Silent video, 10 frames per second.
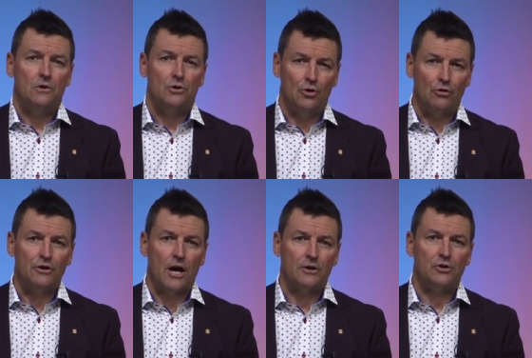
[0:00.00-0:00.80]
Your
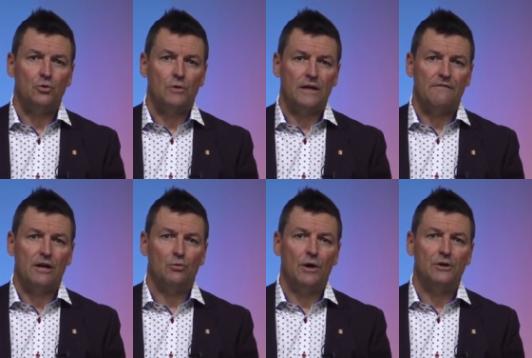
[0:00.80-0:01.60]
doctor will
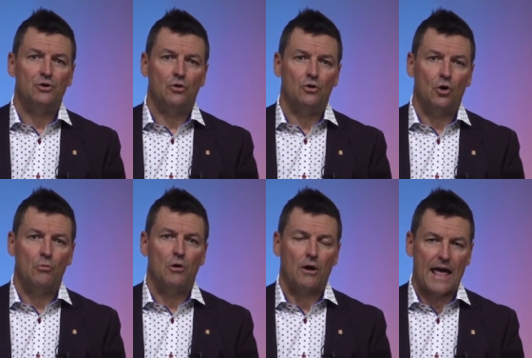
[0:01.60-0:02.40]
evaluate your
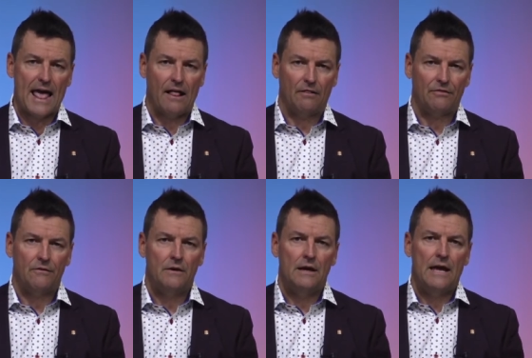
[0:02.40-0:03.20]
global
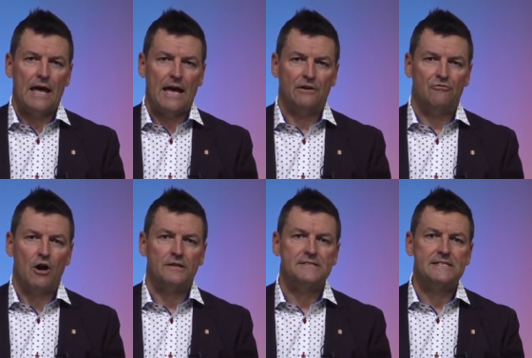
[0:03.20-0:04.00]
health and
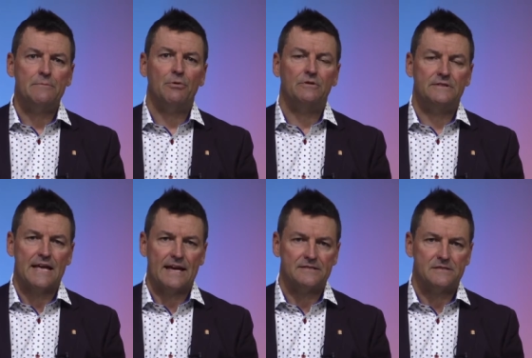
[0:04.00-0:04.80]
run simple
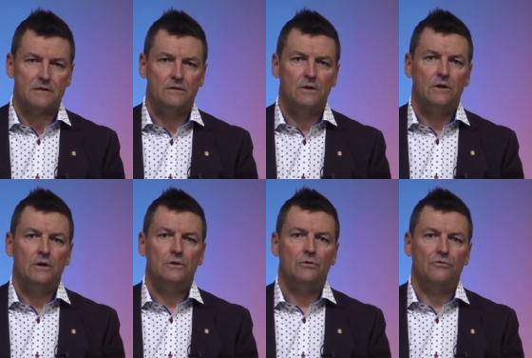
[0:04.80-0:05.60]
tests
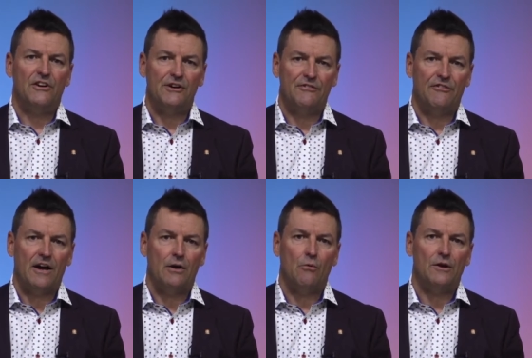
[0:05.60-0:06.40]
to
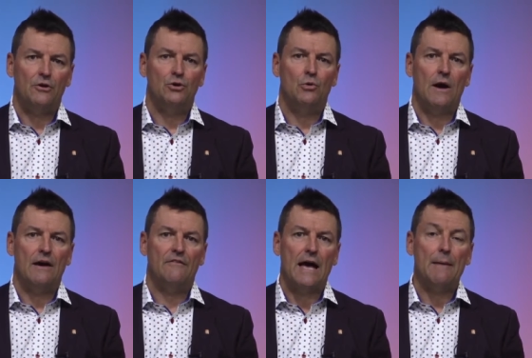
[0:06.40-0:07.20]
verify whether you
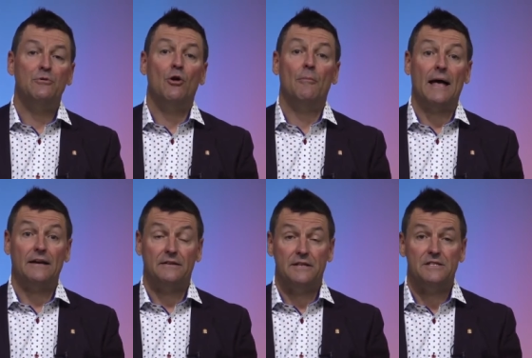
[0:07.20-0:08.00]
have
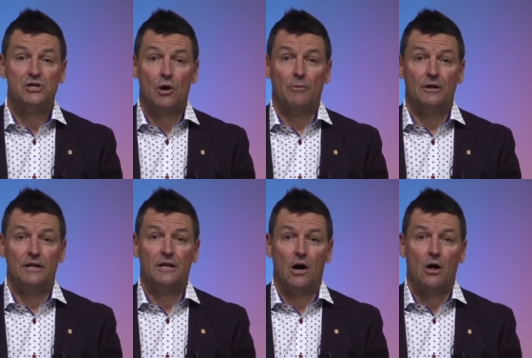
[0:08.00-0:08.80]
abnormalities
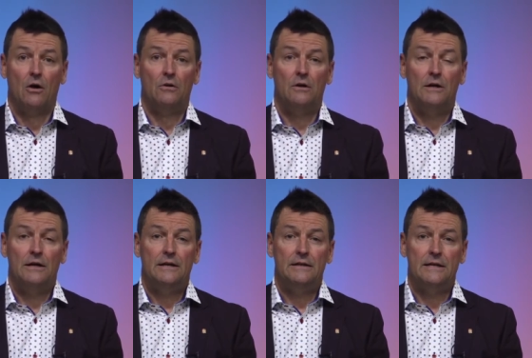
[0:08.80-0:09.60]
commonly called
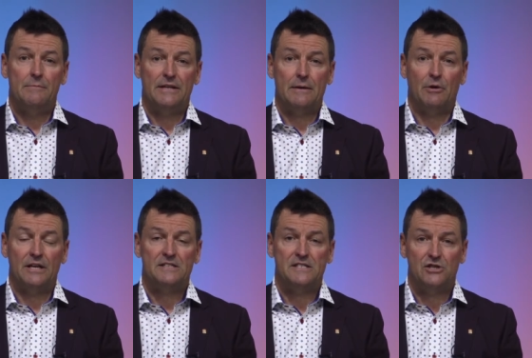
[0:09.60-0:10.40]
the
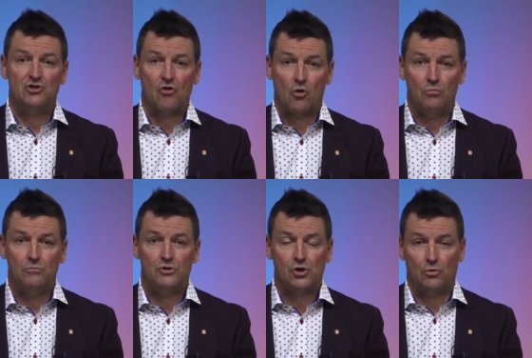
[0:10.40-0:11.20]
metabolic
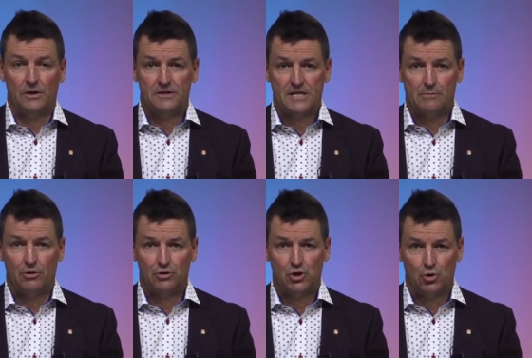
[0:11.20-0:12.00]
syndrome, shown in
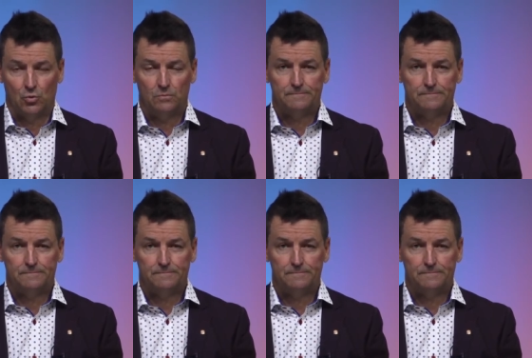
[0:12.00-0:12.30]
Table 2.